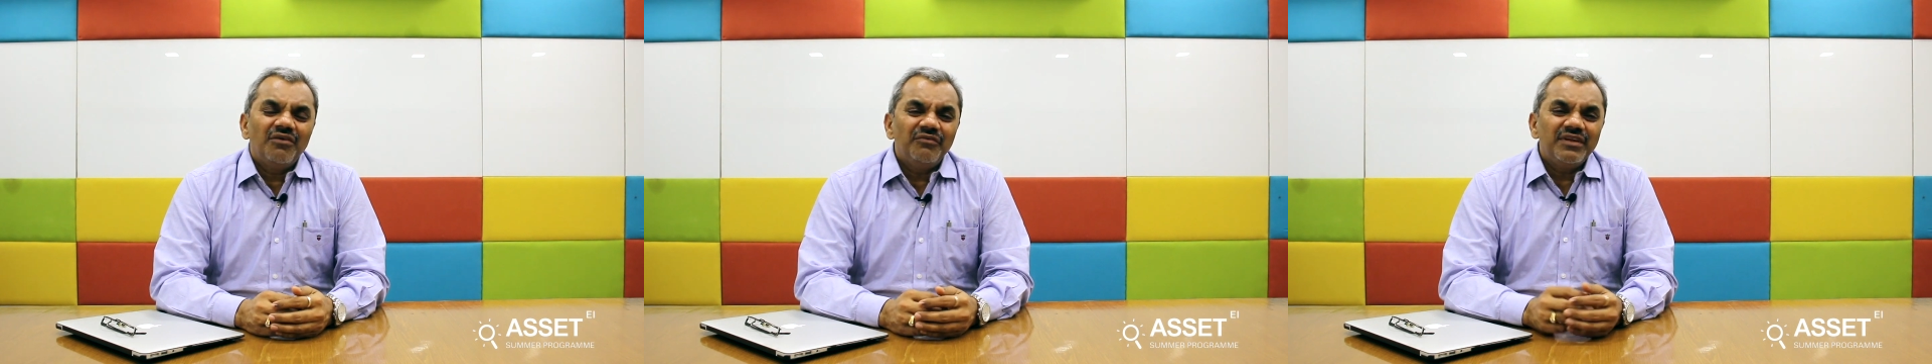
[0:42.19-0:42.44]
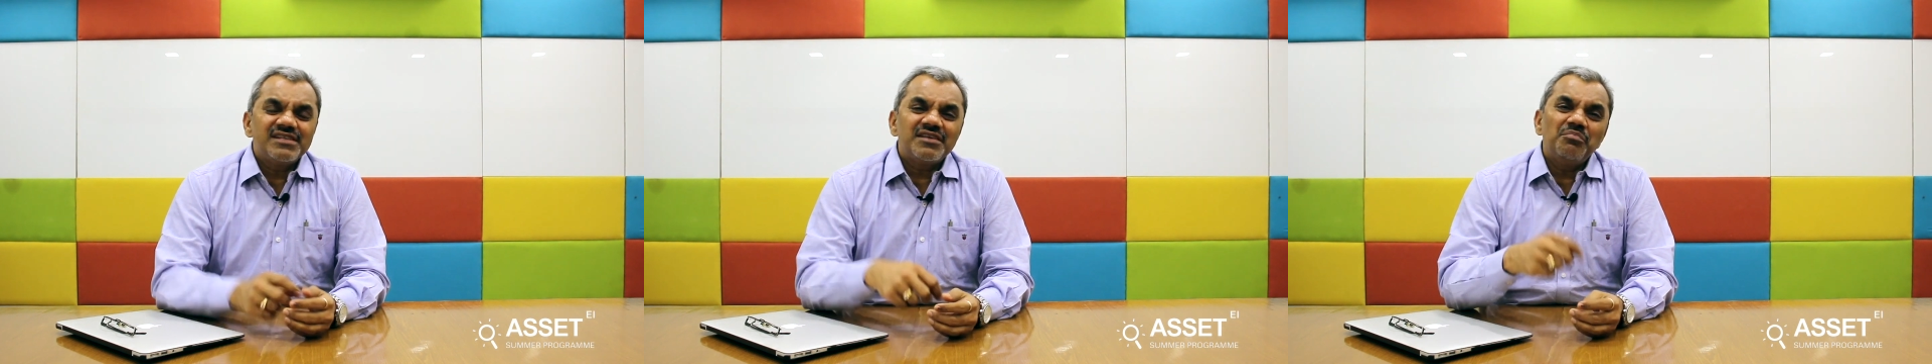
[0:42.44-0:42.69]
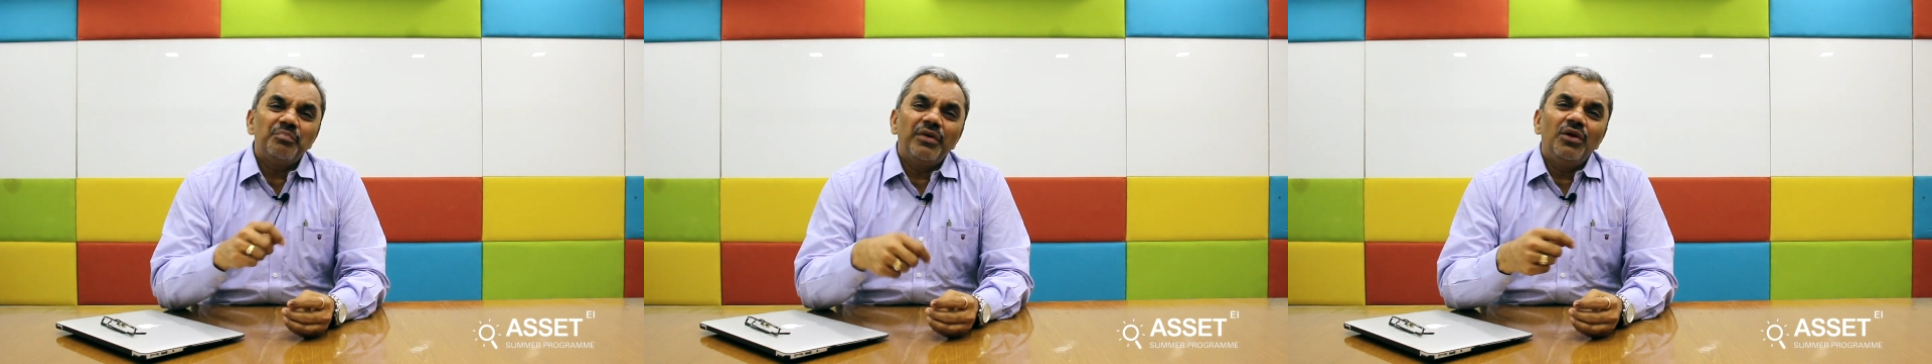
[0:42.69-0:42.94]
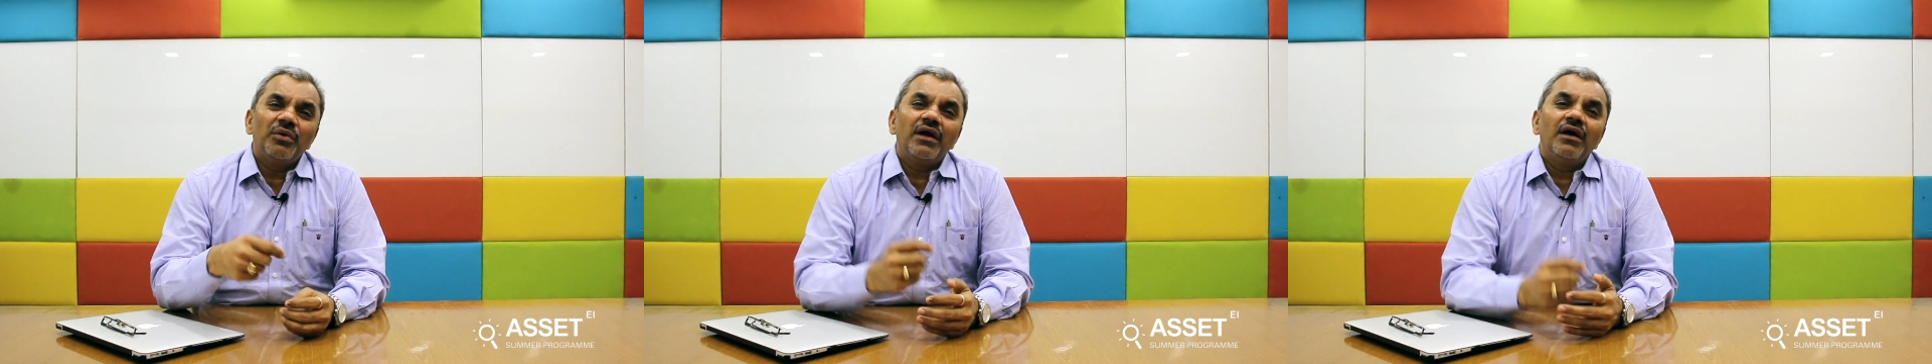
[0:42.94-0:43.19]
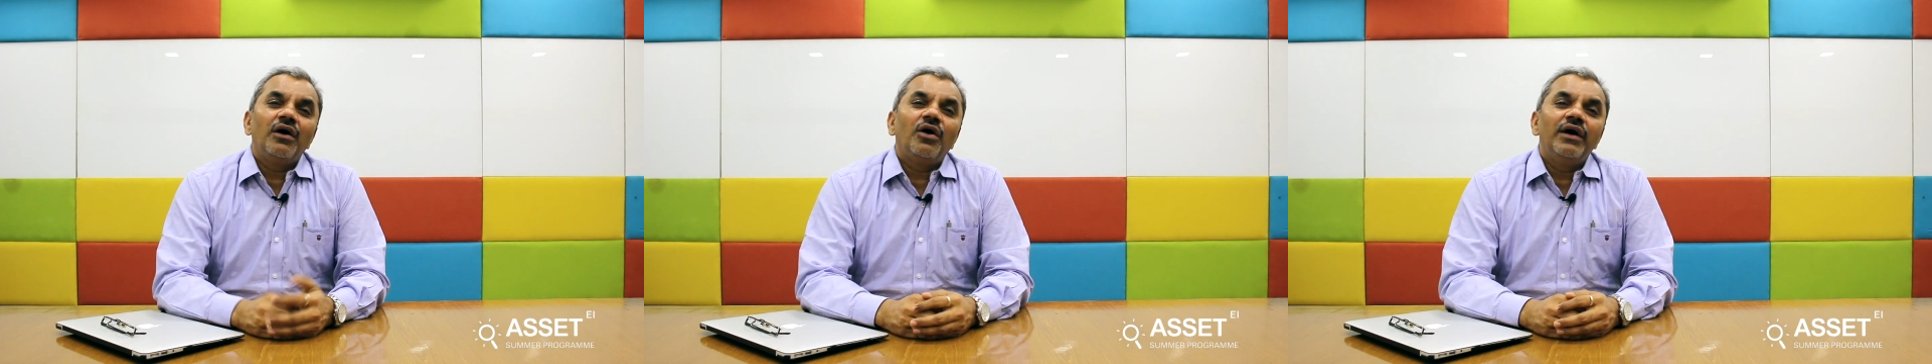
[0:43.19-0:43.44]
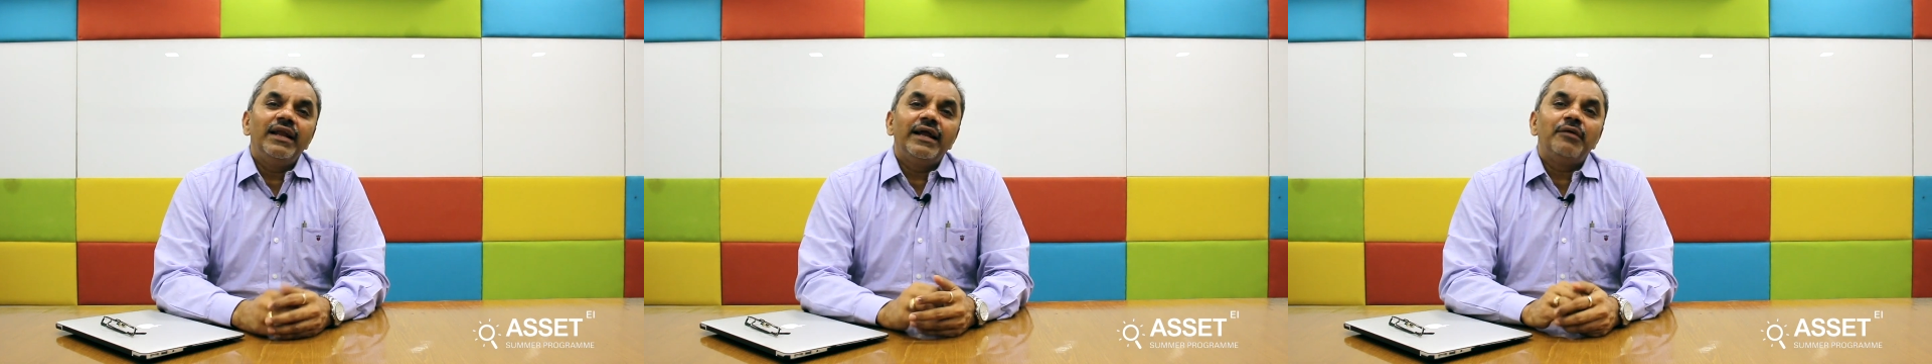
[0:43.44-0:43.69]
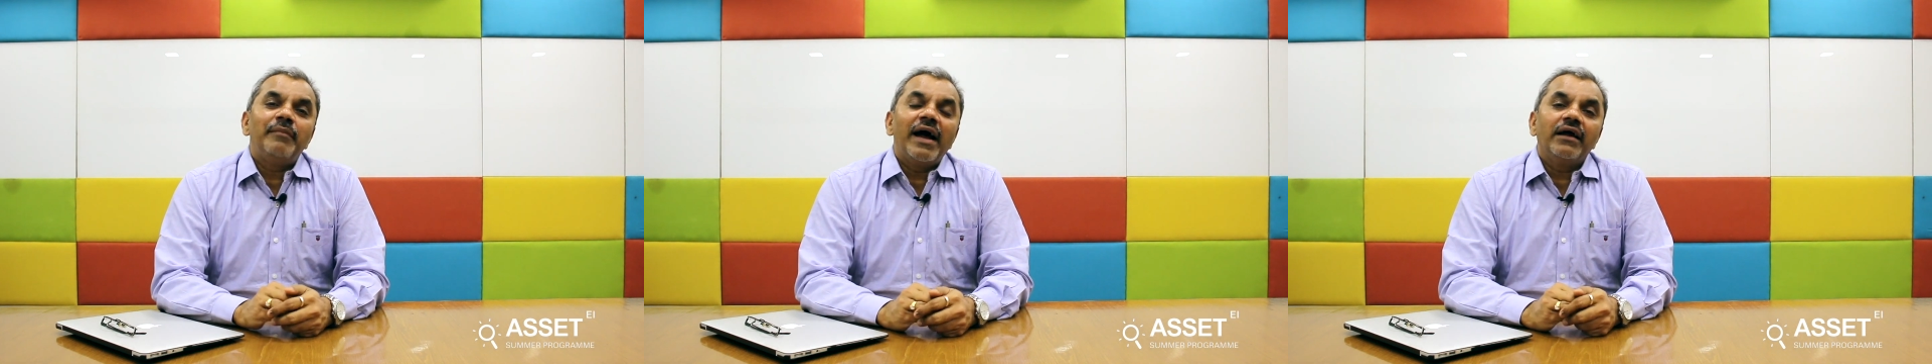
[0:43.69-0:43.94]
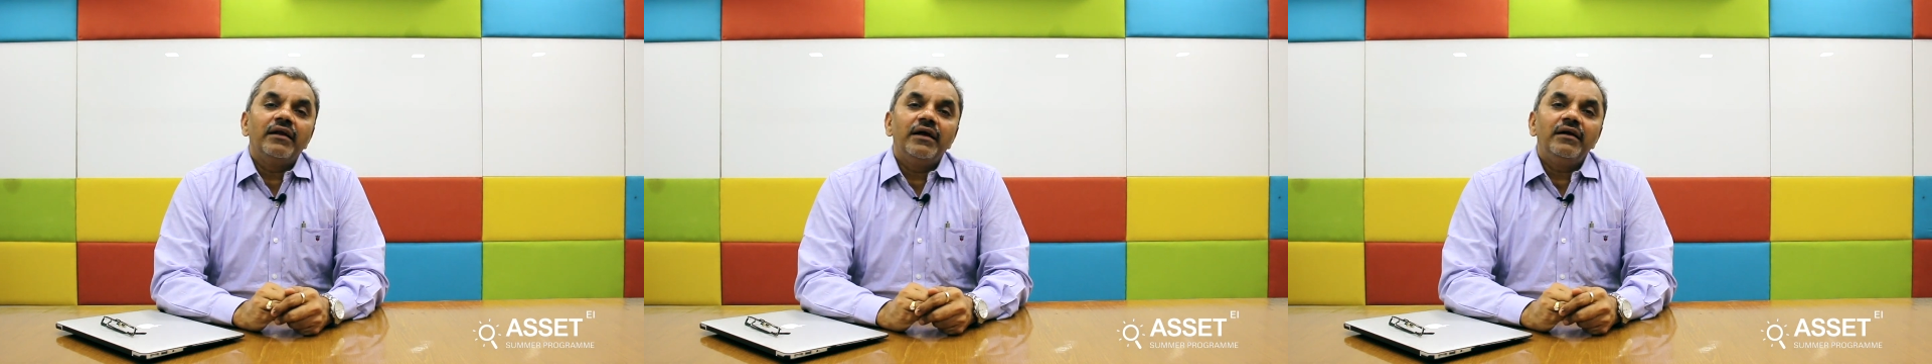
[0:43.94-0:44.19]
with a simple looking coil and a
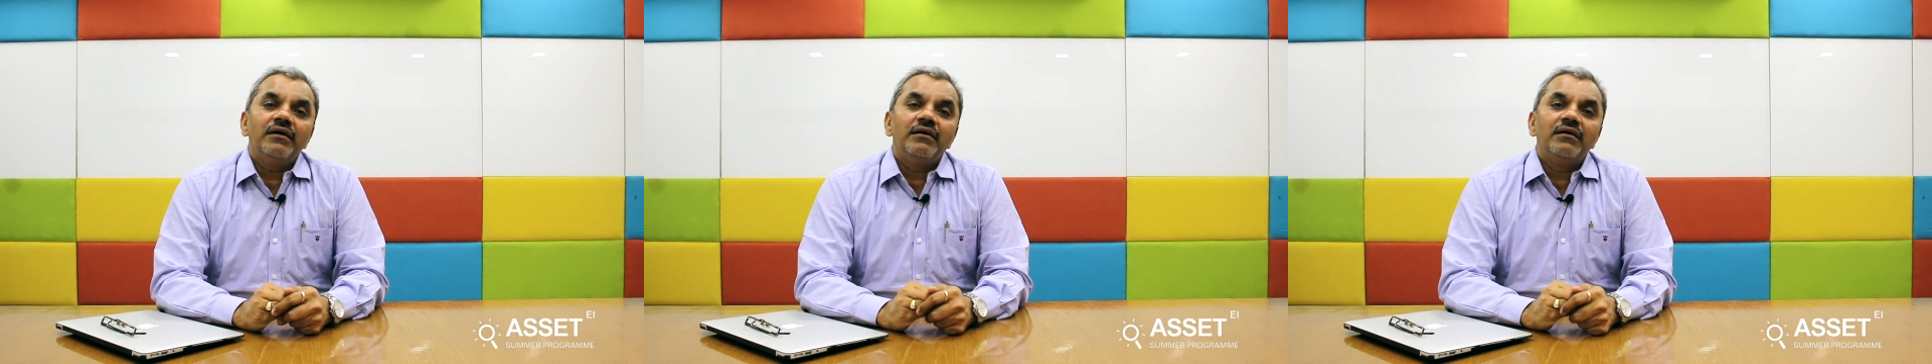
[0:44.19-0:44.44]
magnet,